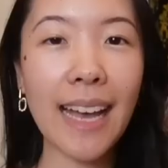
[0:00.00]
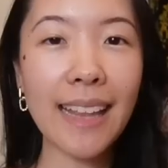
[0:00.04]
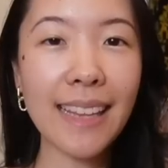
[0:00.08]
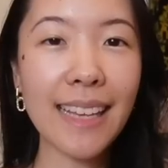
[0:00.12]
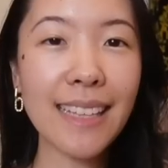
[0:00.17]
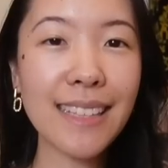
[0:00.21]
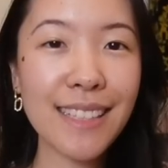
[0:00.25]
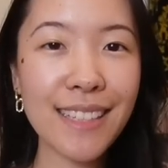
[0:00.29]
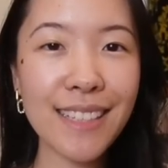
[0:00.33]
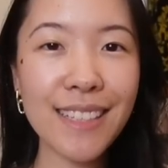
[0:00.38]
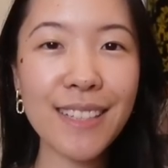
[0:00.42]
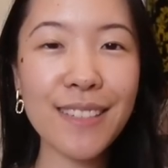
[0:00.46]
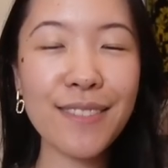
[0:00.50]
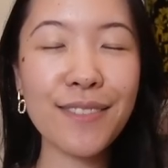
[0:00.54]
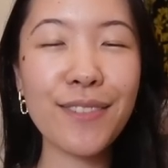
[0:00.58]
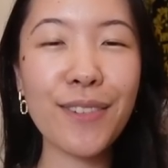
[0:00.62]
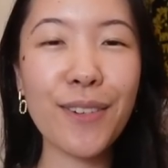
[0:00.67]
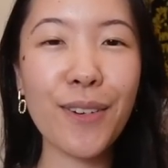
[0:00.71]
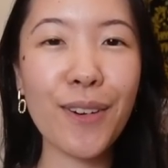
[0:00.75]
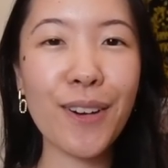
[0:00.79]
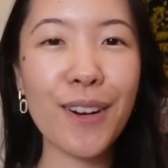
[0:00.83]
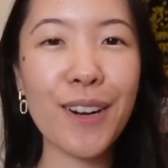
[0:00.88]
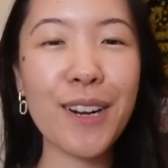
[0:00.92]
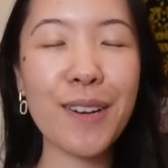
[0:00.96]
And that's it
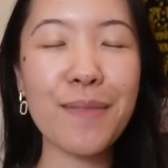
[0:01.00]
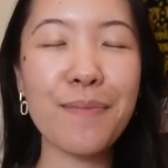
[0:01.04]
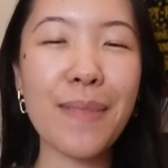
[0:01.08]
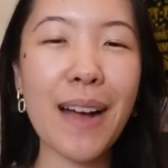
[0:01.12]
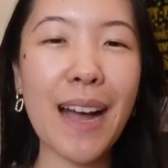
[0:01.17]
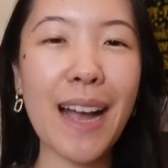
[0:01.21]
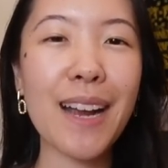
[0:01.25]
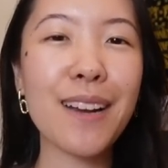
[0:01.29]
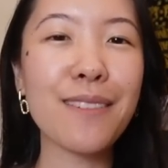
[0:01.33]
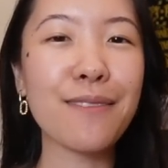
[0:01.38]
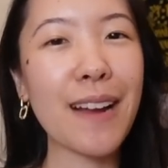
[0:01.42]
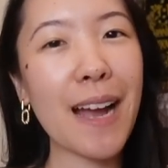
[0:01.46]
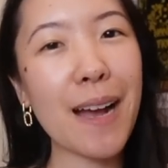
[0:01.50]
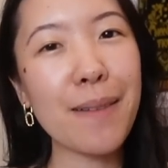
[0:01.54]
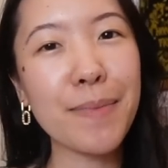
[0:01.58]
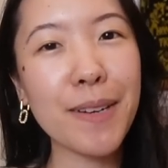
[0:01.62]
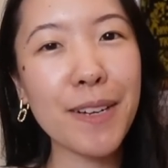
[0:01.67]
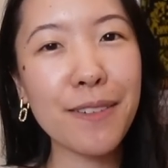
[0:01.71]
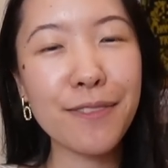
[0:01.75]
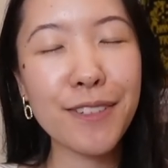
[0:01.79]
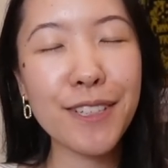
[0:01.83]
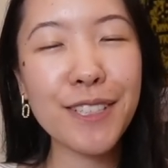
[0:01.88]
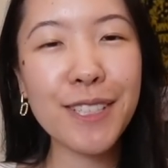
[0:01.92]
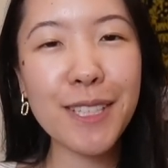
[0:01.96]
for my wrap
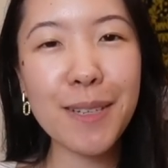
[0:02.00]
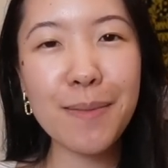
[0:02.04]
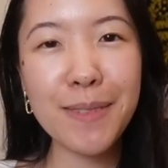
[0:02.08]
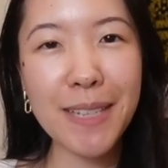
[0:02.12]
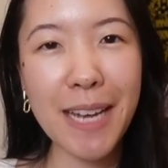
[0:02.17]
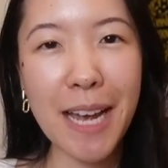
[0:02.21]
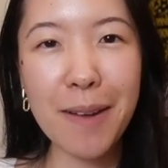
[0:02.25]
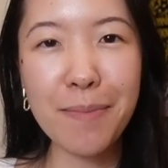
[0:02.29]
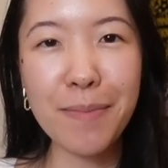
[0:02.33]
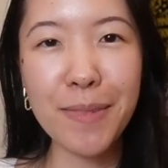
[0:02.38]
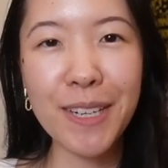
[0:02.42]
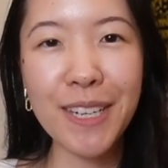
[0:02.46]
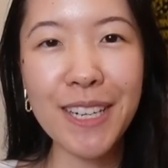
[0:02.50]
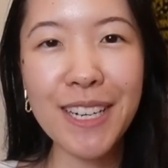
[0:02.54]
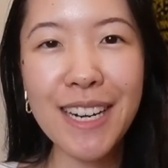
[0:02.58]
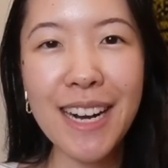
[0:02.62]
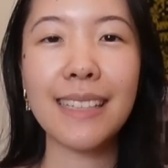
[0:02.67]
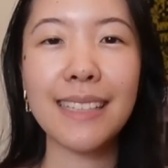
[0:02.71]
up for September.